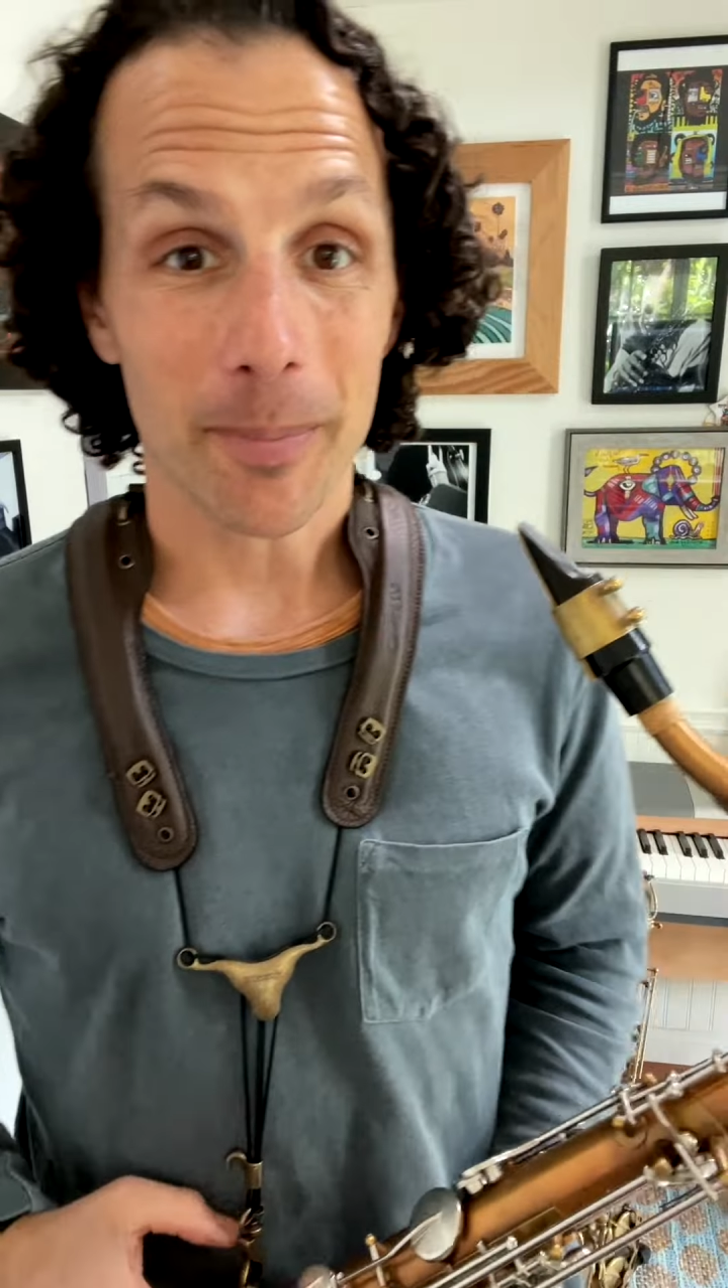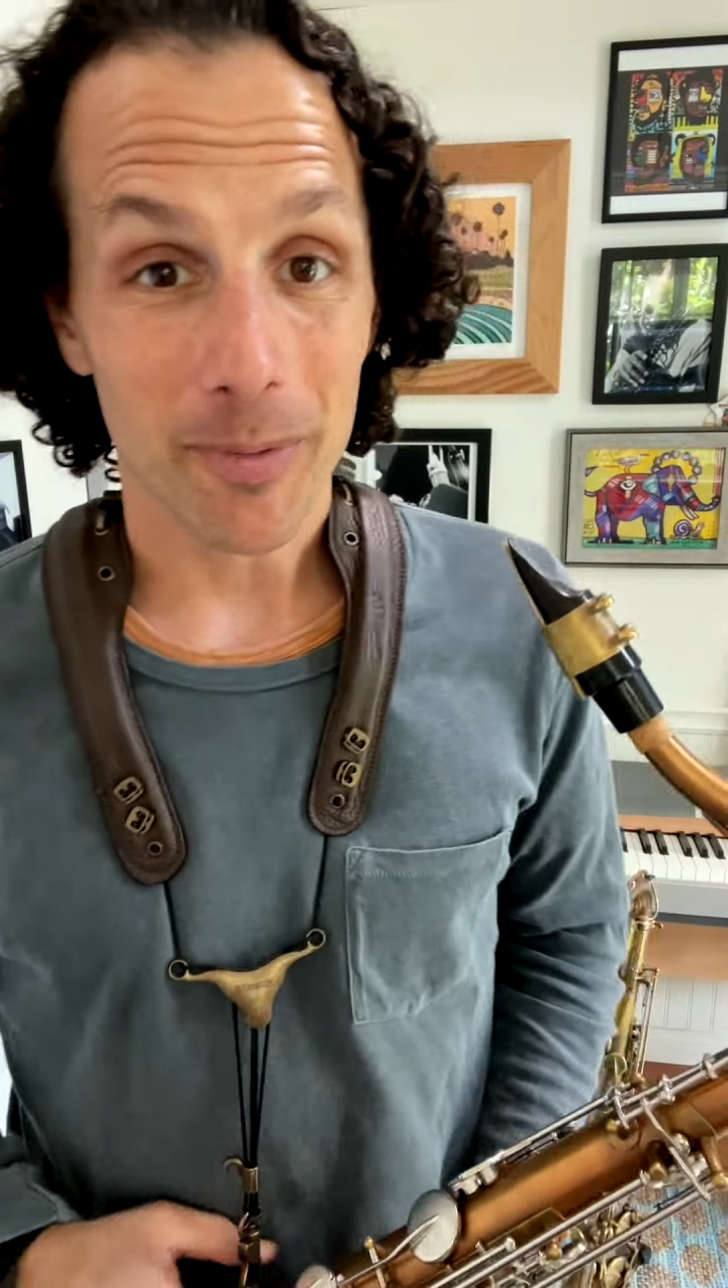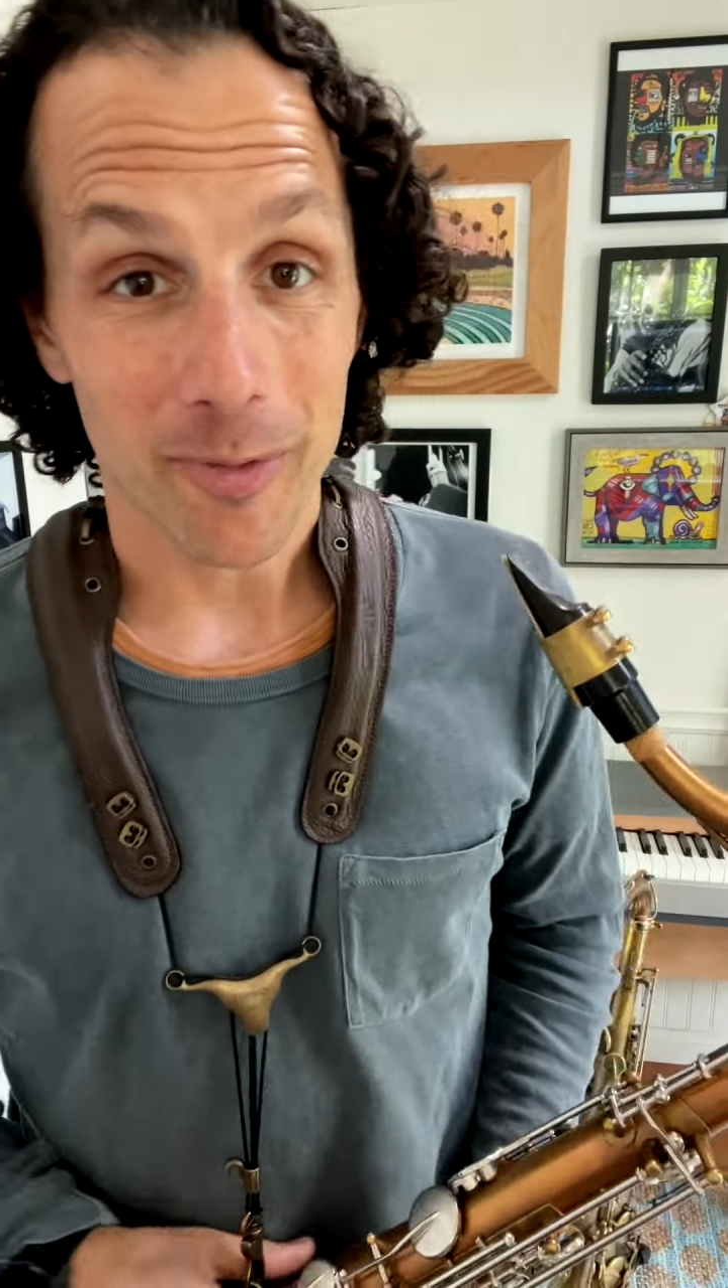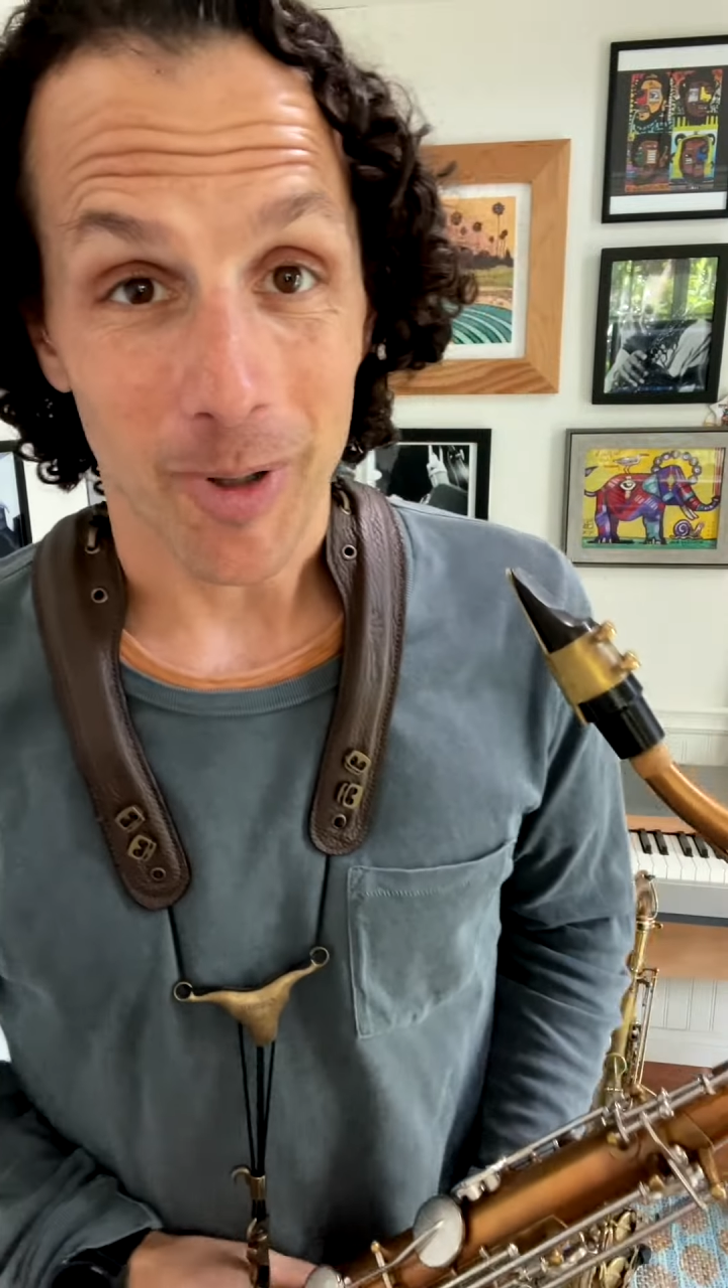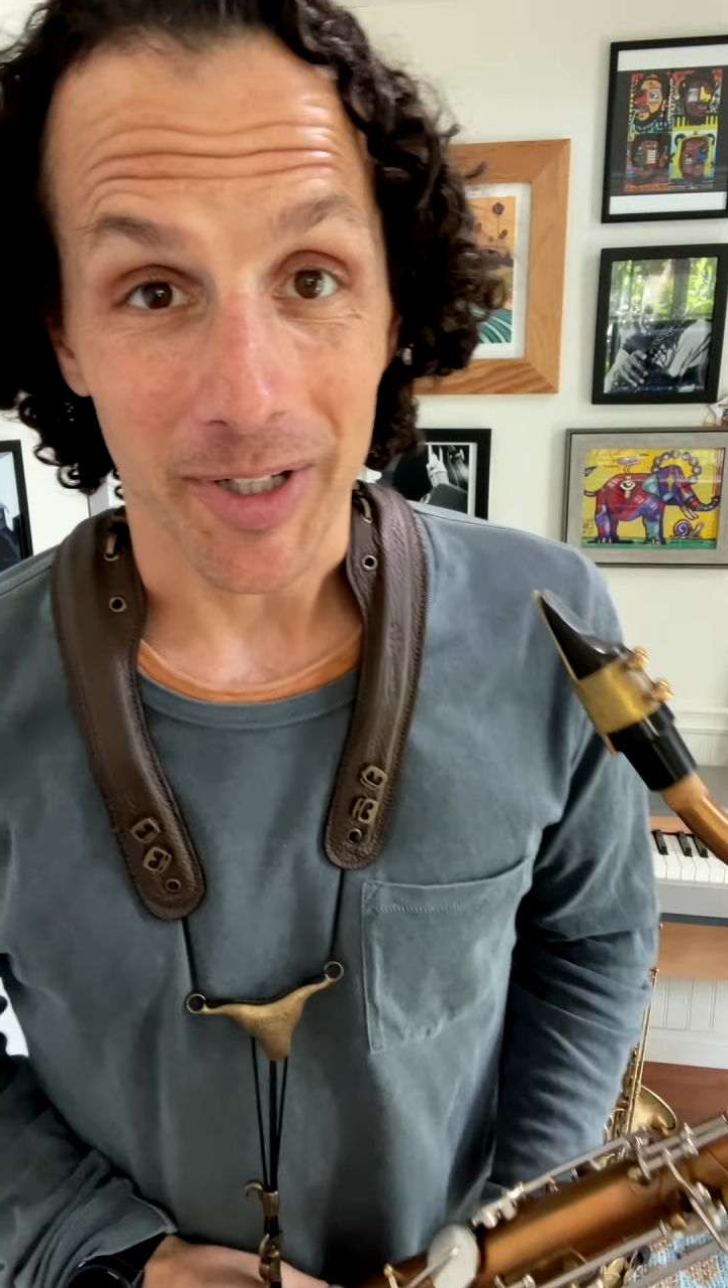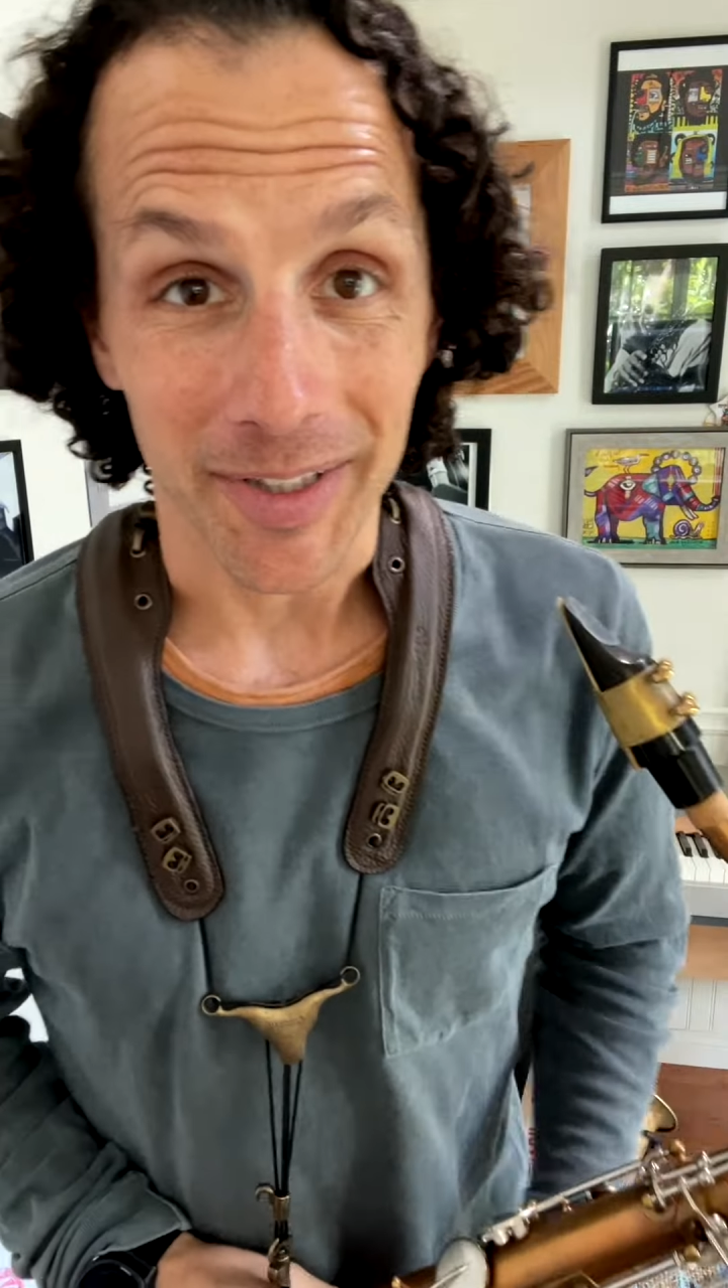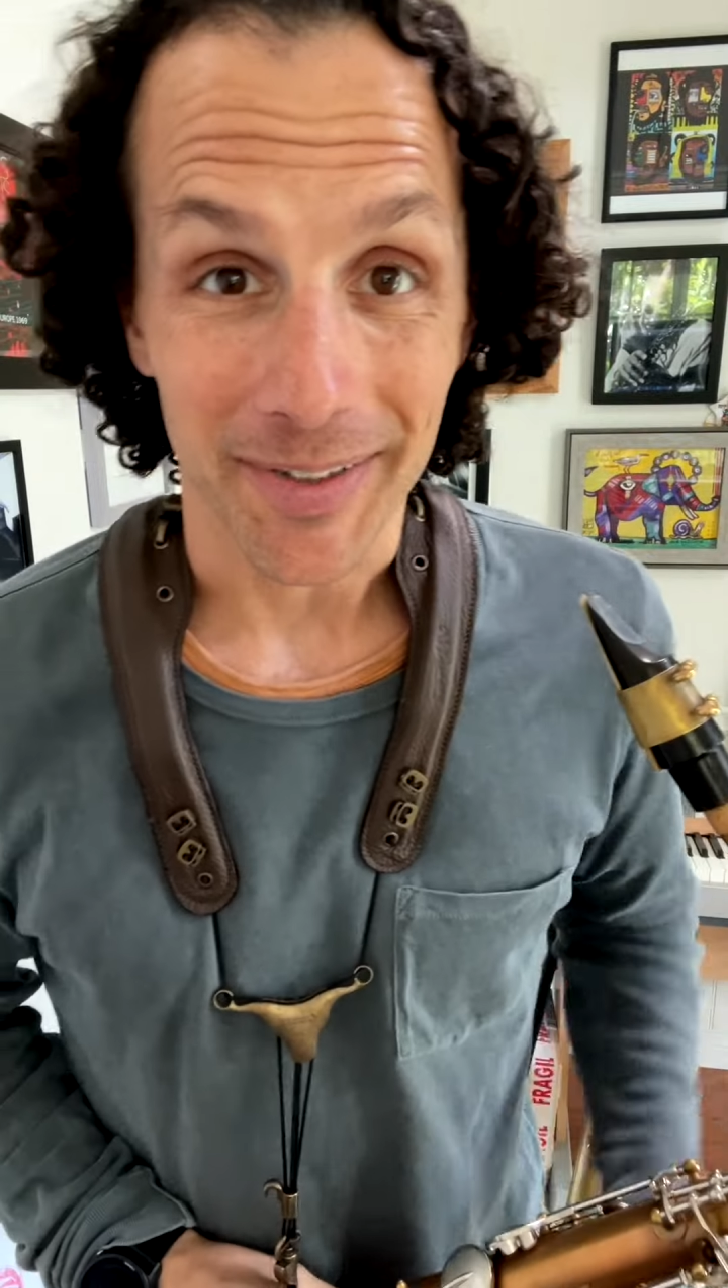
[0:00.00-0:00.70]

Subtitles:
everybody?